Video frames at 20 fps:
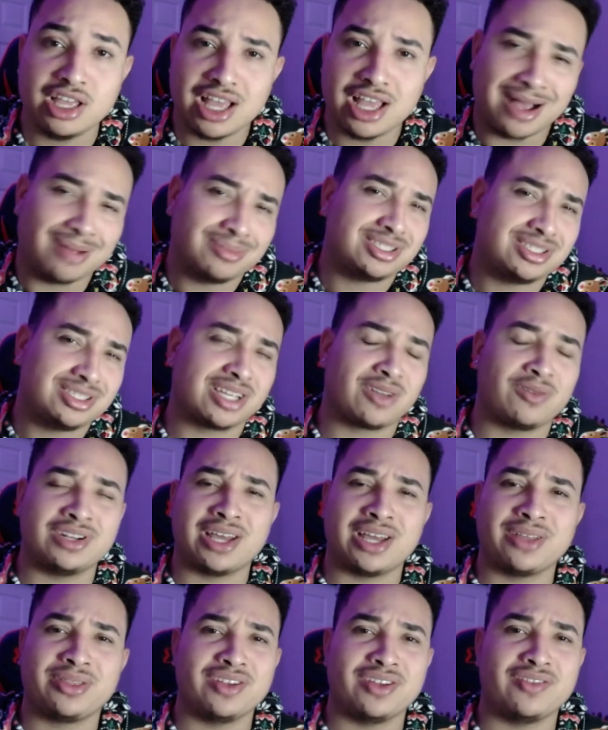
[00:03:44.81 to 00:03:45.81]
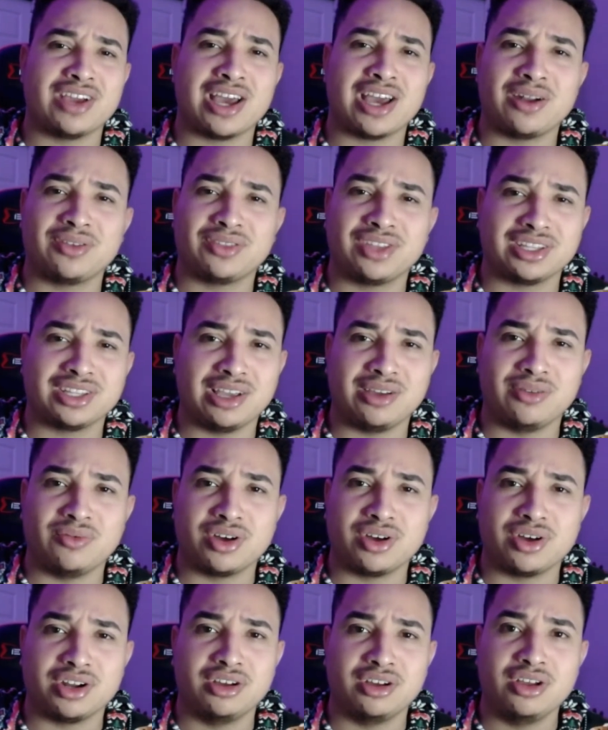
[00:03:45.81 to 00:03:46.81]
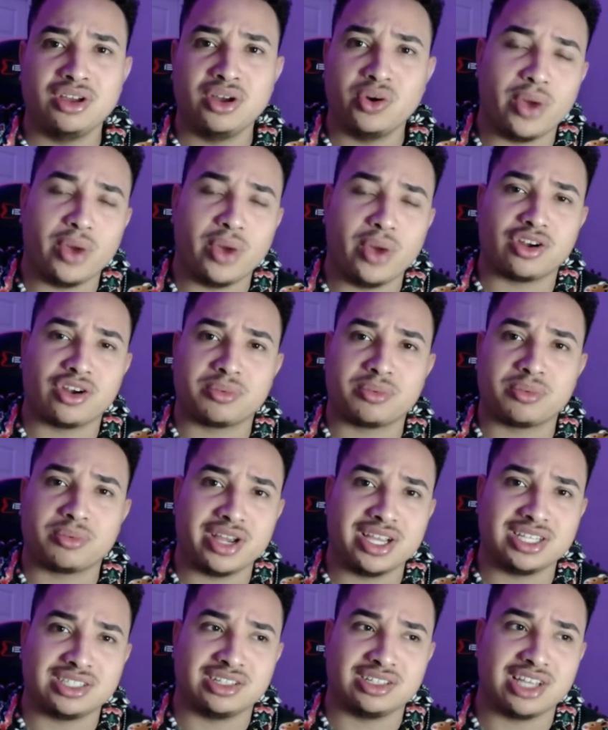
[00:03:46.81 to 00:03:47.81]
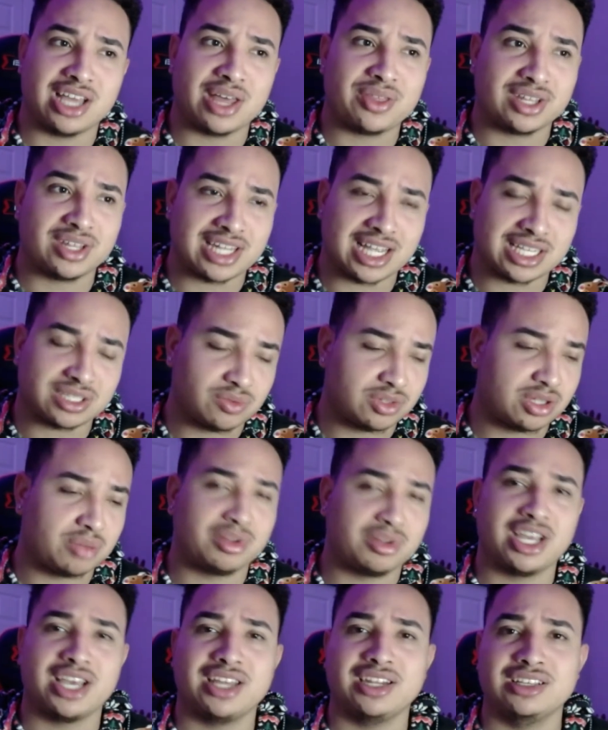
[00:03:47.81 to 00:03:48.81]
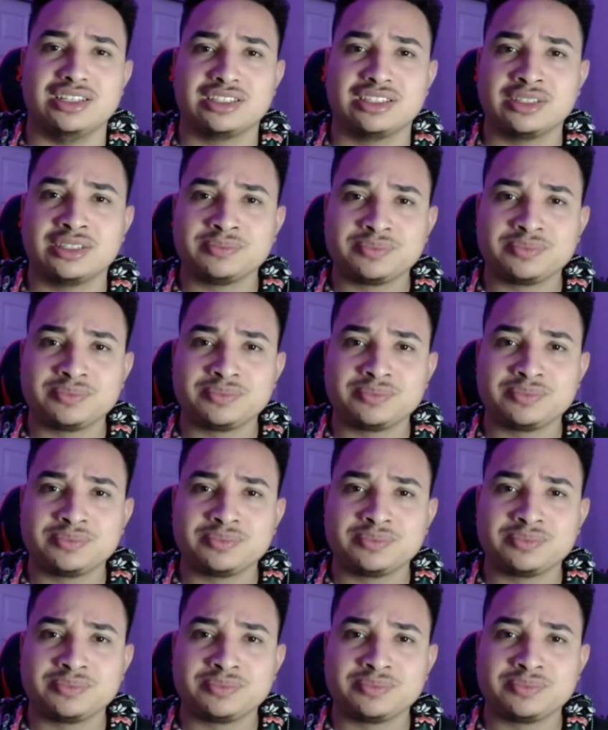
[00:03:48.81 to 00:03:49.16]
I'm sticking with that theory. I don't think they want to wake her up crazily. I think that's what the plan is.